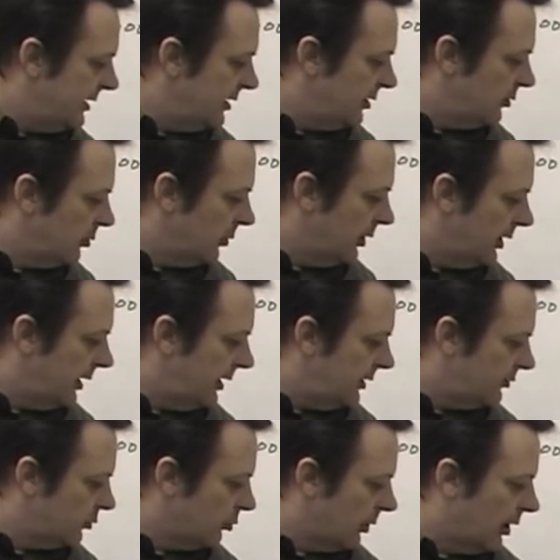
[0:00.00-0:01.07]

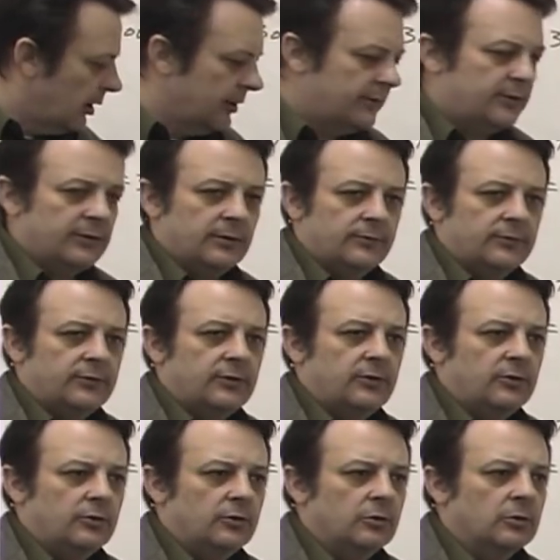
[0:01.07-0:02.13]
degrees relative
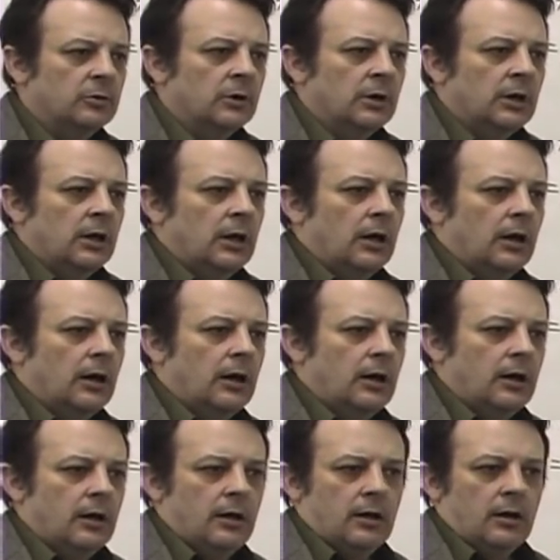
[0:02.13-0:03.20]
to
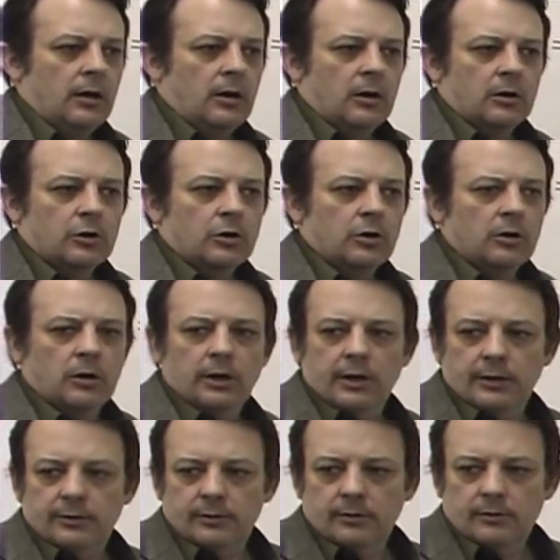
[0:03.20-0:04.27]
our current,
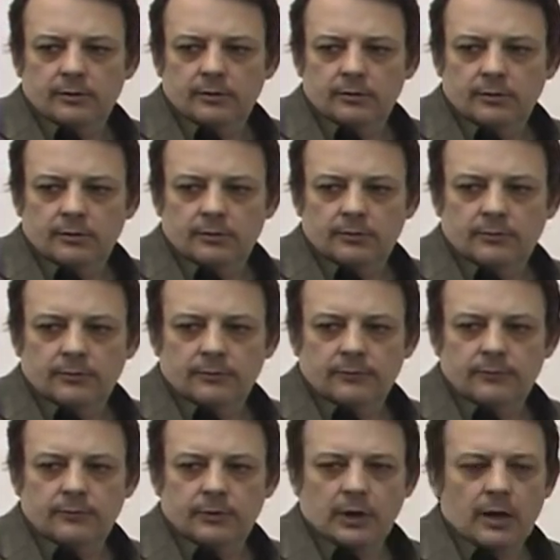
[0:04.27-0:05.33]

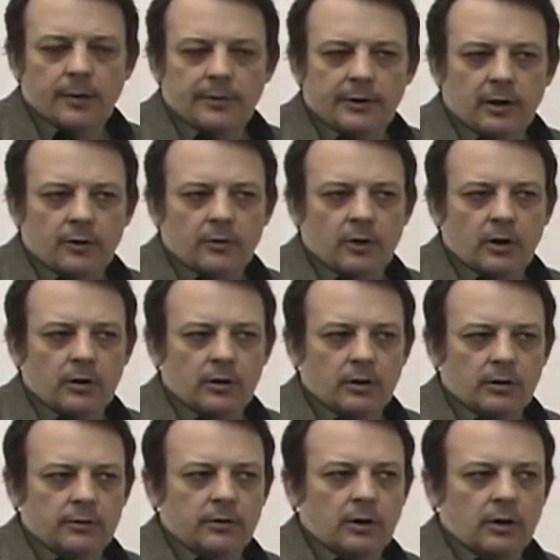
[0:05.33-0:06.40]

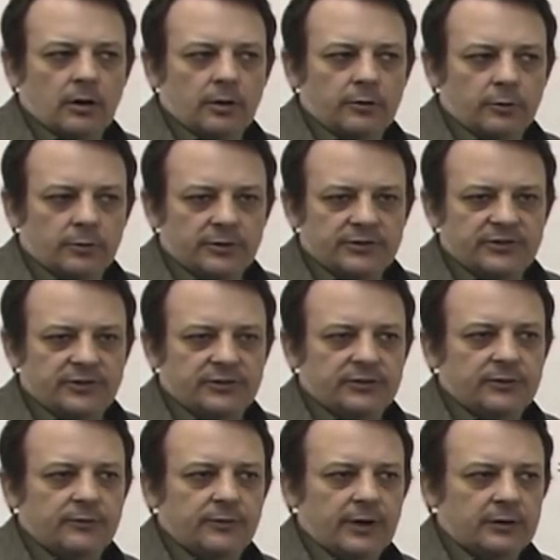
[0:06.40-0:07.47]
the
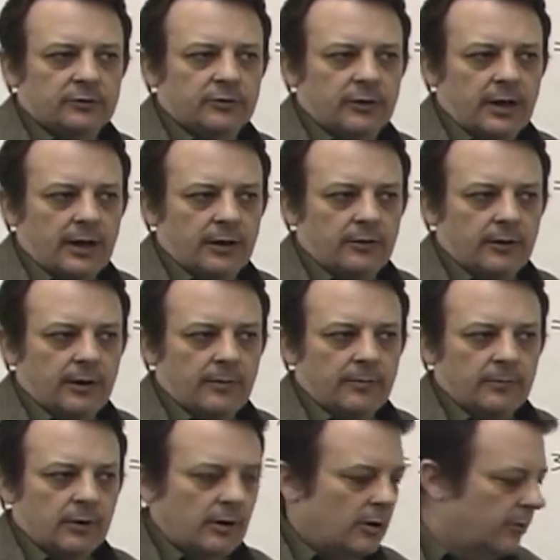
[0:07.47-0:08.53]
resistive vector diagram,
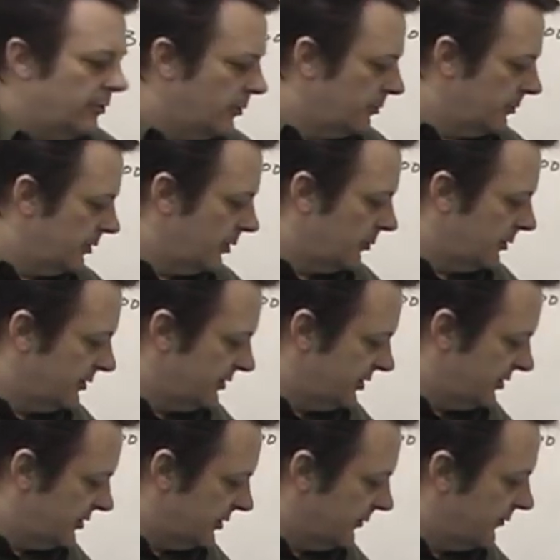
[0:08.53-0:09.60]
or the
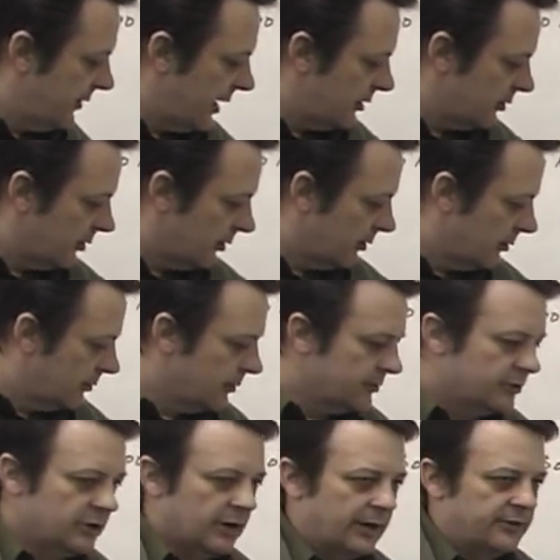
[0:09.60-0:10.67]
resistive vector,
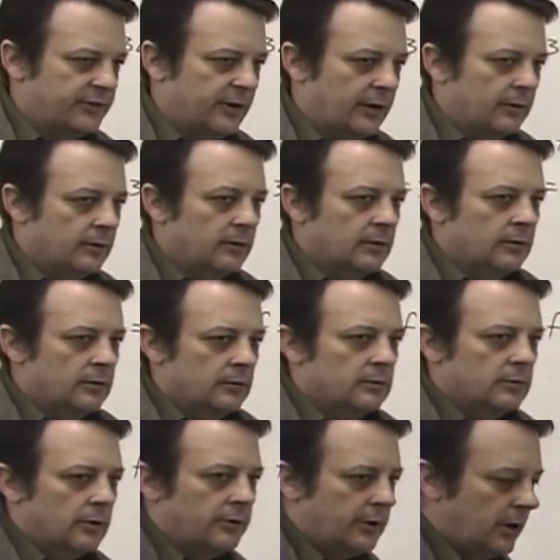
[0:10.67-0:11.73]
should I say.
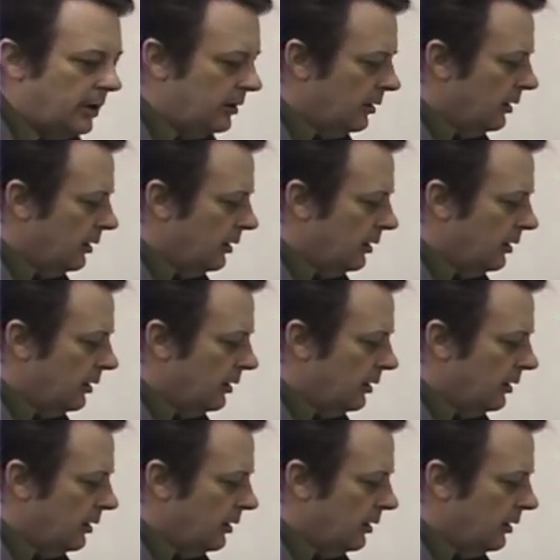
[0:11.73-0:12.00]
Okay?